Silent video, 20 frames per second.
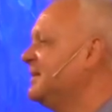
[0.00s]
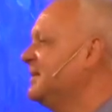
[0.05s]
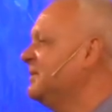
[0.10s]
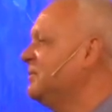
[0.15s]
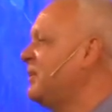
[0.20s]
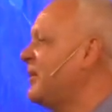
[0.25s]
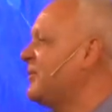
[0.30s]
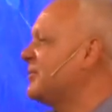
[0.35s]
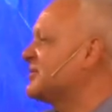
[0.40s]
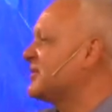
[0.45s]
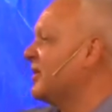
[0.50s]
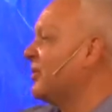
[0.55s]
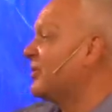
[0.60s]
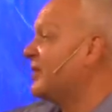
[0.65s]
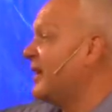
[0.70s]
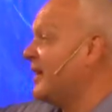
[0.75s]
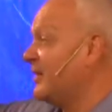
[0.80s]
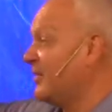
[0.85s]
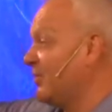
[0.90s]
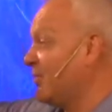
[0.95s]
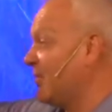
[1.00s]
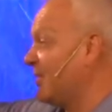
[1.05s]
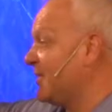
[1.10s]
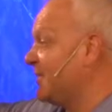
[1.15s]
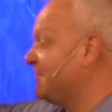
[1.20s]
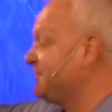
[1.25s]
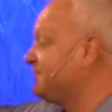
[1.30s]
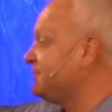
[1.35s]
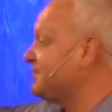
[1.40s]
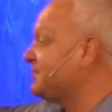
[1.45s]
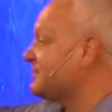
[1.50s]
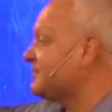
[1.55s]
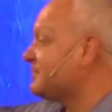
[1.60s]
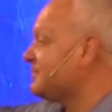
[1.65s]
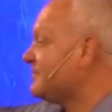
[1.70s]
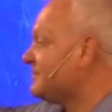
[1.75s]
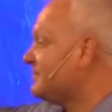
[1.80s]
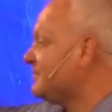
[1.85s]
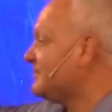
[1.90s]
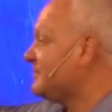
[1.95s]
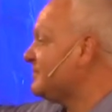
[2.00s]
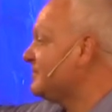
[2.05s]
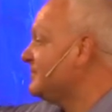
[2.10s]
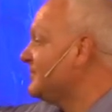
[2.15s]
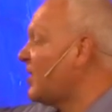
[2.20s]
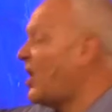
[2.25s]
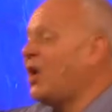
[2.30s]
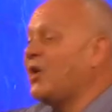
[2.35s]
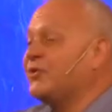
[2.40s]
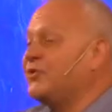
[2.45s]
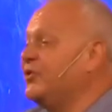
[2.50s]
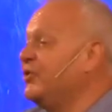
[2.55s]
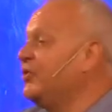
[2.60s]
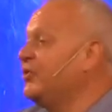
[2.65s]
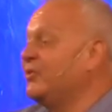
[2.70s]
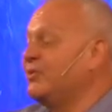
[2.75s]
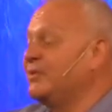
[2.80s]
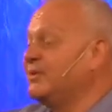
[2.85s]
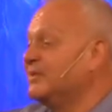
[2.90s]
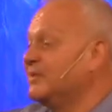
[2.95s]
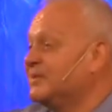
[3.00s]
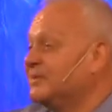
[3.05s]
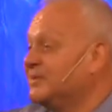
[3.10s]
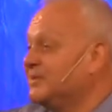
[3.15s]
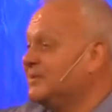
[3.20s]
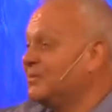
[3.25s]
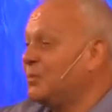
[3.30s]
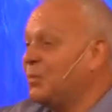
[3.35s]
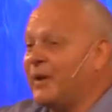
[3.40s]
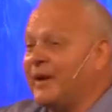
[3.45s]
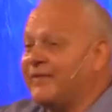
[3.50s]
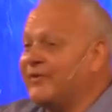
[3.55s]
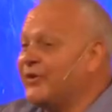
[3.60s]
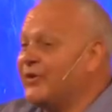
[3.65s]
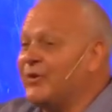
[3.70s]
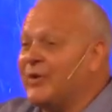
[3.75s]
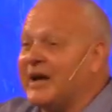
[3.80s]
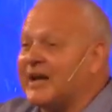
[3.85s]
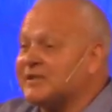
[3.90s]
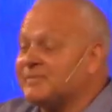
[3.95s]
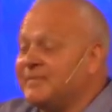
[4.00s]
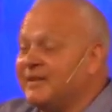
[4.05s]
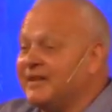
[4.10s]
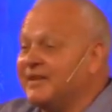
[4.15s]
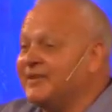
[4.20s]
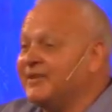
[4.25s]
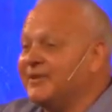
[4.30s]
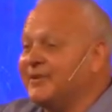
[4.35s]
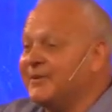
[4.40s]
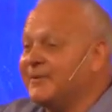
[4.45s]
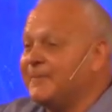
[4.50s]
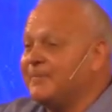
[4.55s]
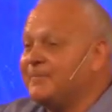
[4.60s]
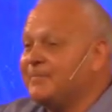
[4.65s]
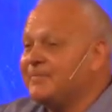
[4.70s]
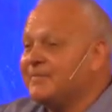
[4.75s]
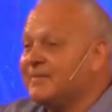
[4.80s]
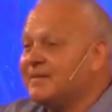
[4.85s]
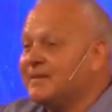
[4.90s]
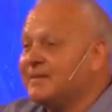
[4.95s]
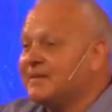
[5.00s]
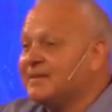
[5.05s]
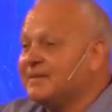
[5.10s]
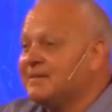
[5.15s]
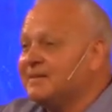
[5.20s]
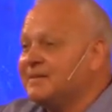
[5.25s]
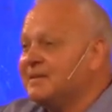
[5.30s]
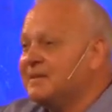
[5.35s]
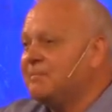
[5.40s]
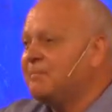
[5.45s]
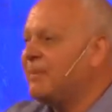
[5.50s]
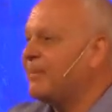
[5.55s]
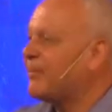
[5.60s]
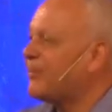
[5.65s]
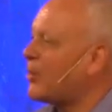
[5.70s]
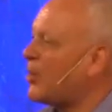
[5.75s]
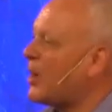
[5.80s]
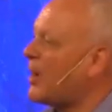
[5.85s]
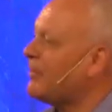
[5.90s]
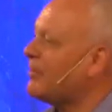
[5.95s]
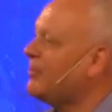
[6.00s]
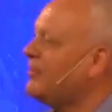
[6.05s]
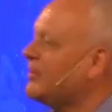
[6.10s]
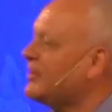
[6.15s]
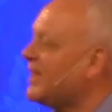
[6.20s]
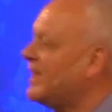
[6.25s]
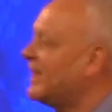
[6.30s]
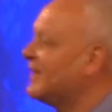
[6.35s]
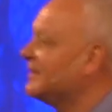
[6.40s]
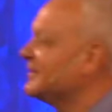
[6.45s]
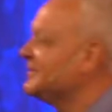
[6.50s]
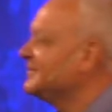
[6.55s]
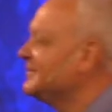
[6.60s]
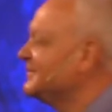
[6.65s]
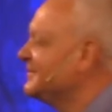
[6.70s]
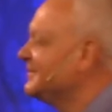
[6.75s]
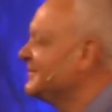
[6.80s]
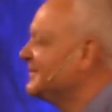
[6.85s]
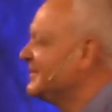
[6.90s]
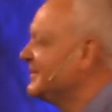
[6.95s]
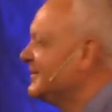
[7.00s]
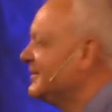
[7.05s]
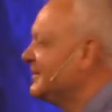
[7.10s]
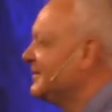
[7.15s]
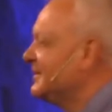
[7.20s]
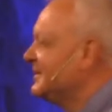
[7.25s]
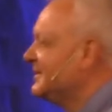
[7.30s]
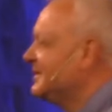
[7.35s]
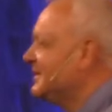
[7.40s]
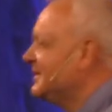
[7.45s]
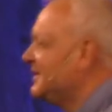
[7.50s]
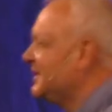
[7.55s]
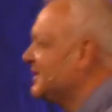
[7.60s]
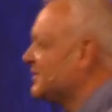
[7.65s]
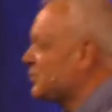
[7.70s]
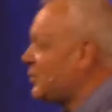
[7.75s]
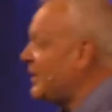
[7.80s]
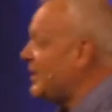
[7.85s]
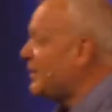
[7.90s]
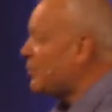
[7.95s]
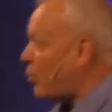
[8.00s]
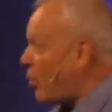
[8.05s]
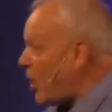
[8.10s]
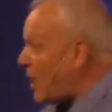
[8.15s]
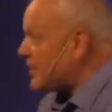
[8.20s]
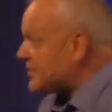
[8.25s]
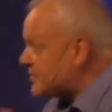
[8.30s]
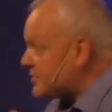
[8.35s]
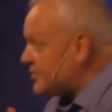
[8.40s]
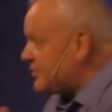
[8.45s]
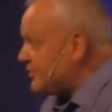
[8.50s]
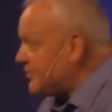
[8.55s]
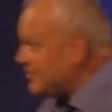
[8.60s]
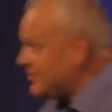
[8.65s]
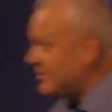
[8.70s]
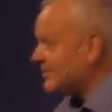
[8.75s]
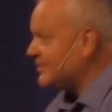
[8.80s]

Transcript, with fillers: we would say, Okay, Lord, I'll do whatever you ask me to do. But problem with that is we want to,